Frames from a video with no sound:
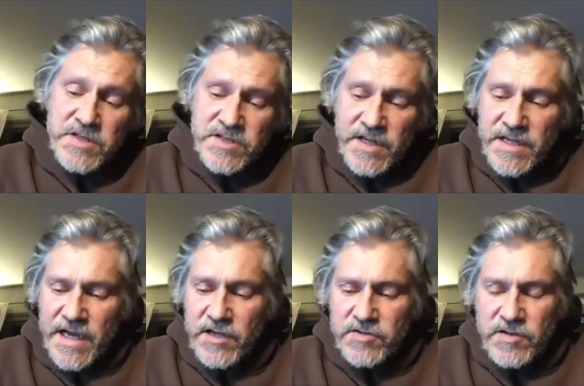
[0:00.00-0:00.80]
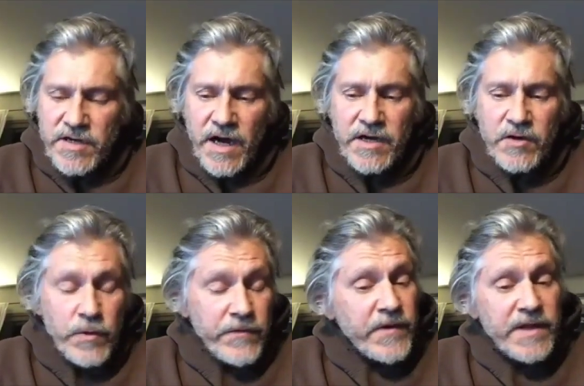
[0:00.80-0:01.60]
a city councilor in Gardner.
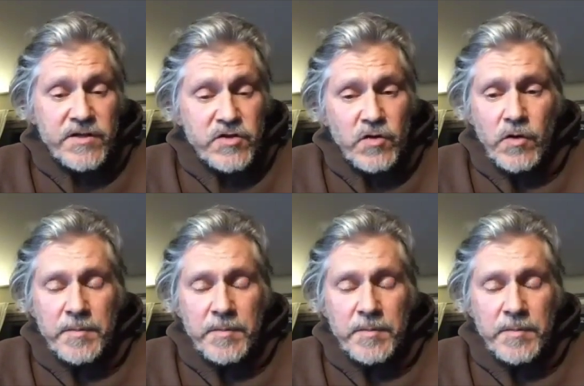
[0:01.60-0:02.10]
We feel it too.